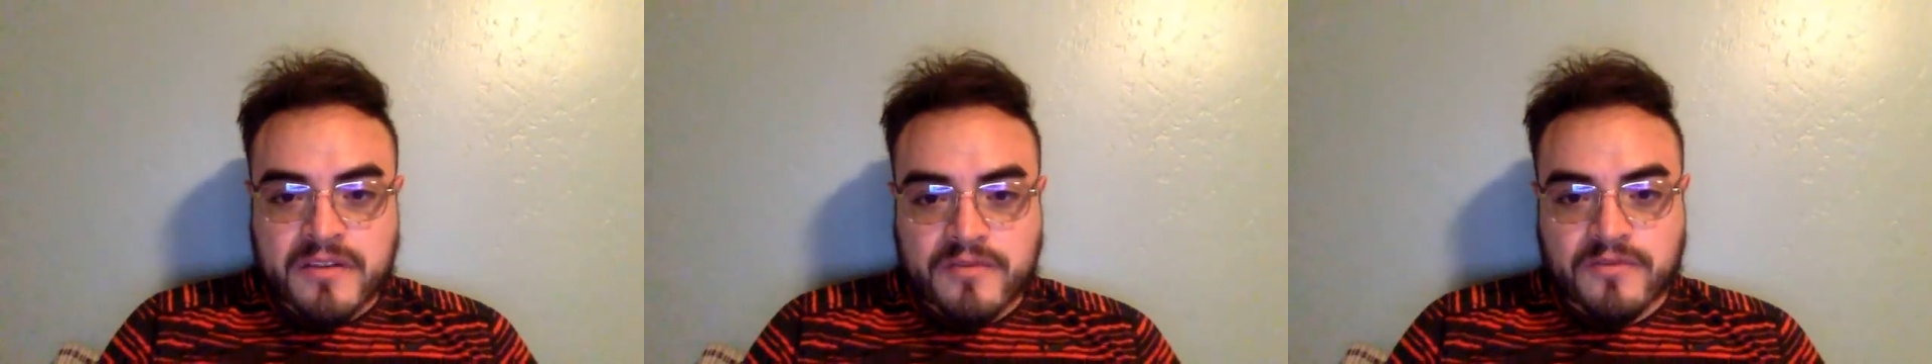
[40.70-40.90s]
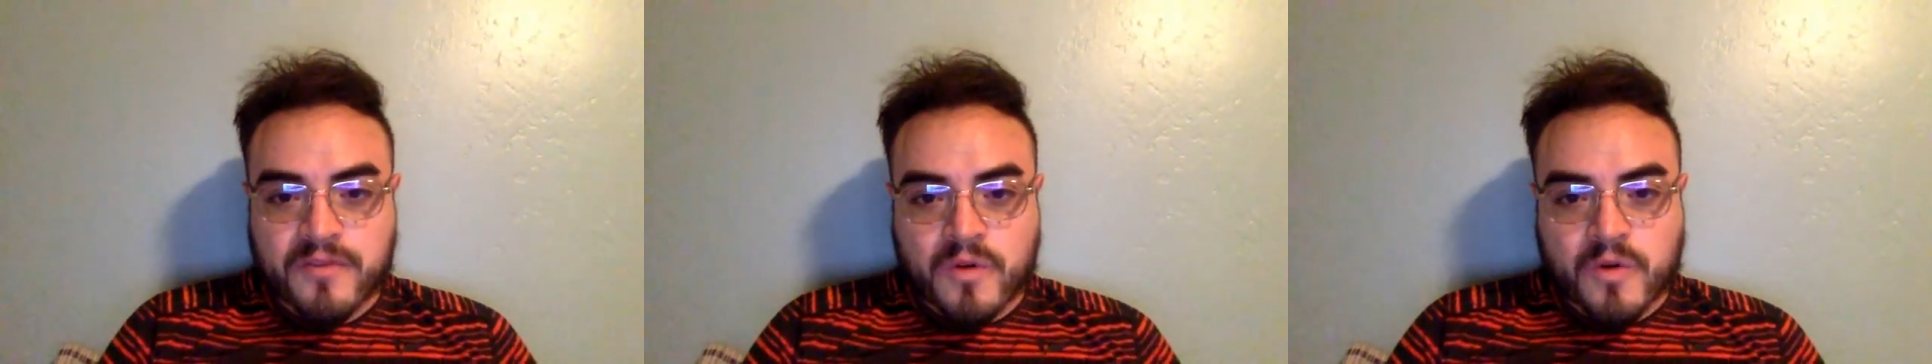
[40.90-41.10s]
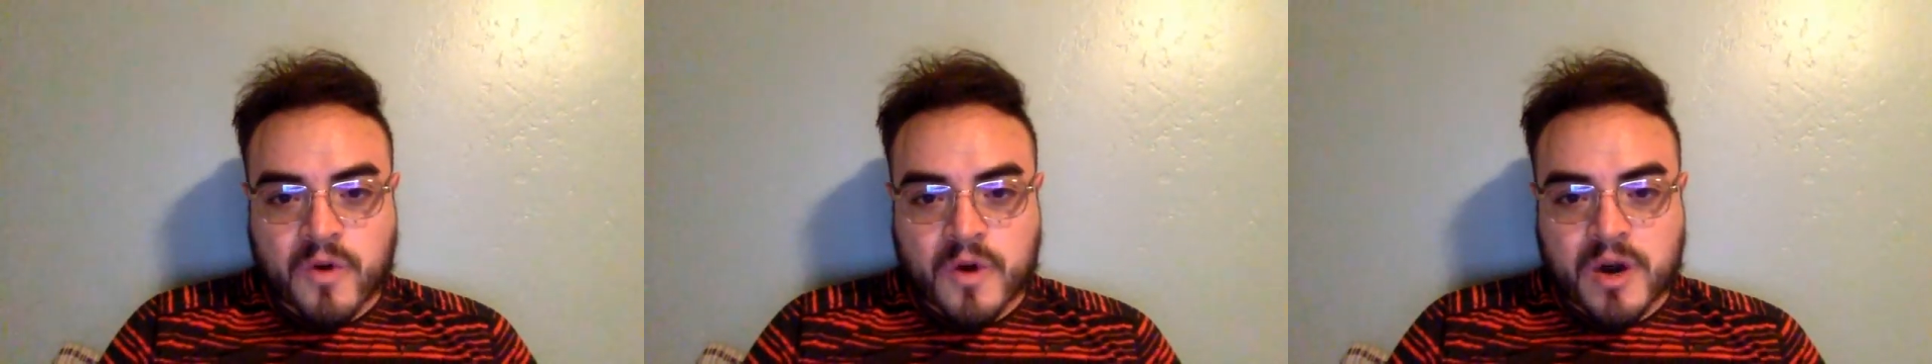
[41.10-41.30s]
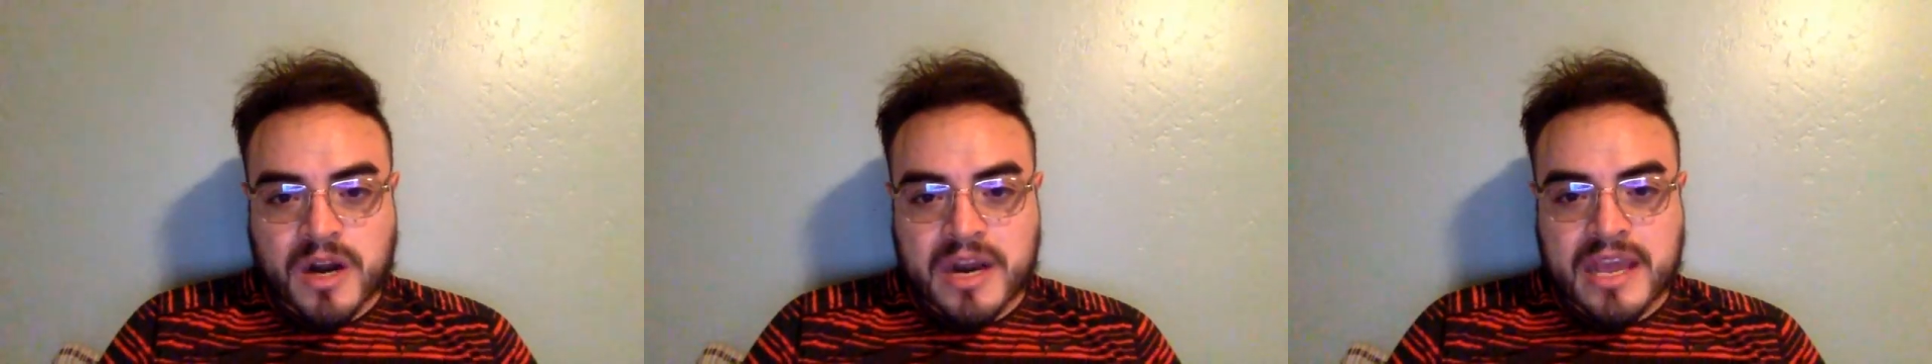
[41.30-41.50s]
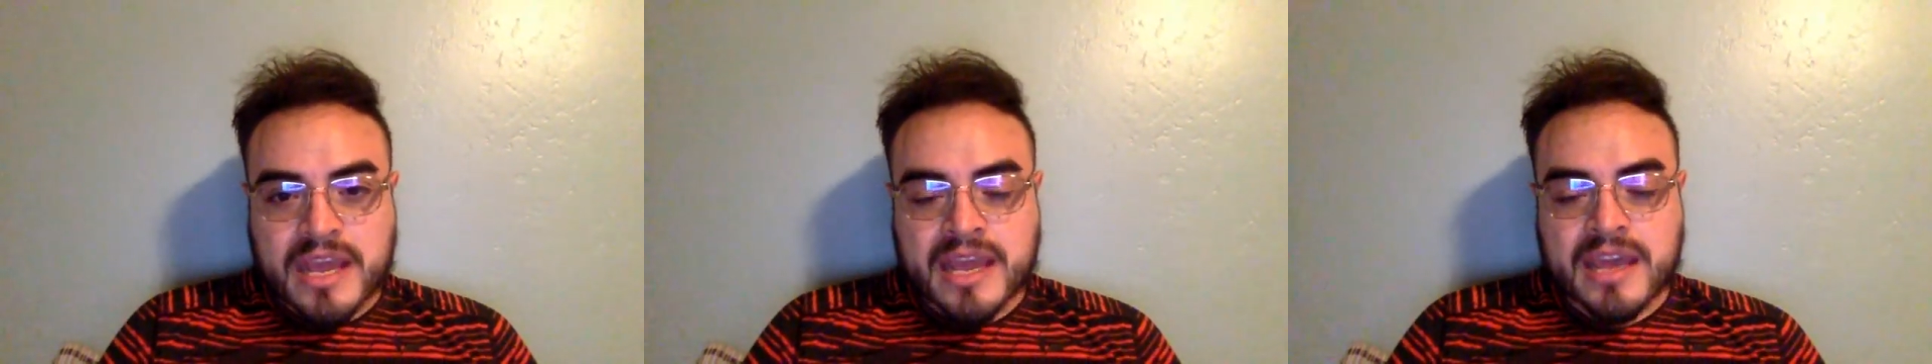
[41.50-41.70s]

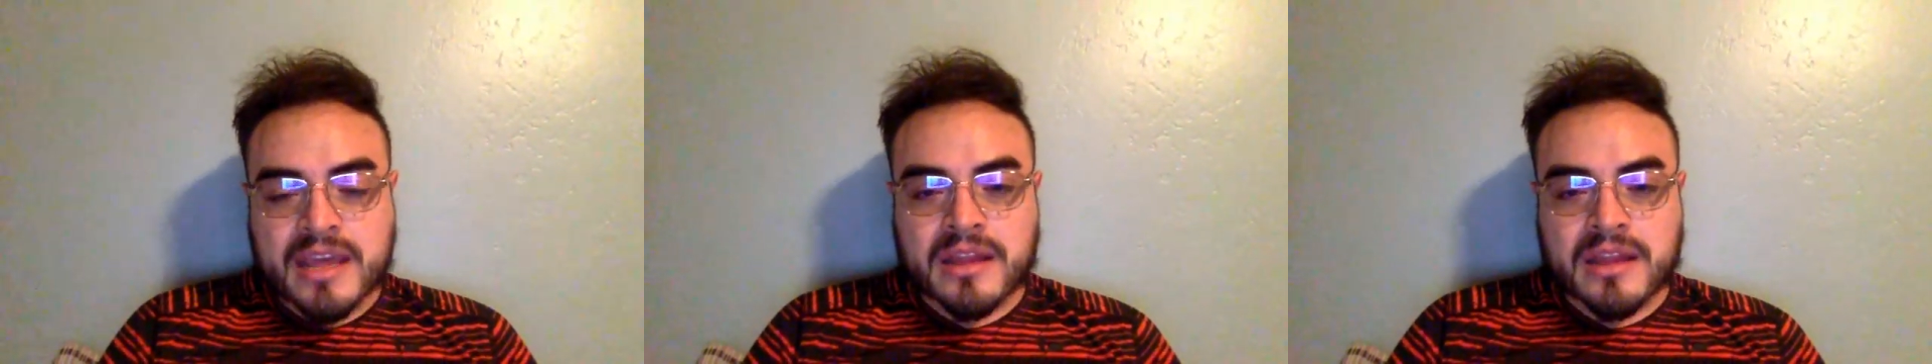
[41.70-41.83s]
for a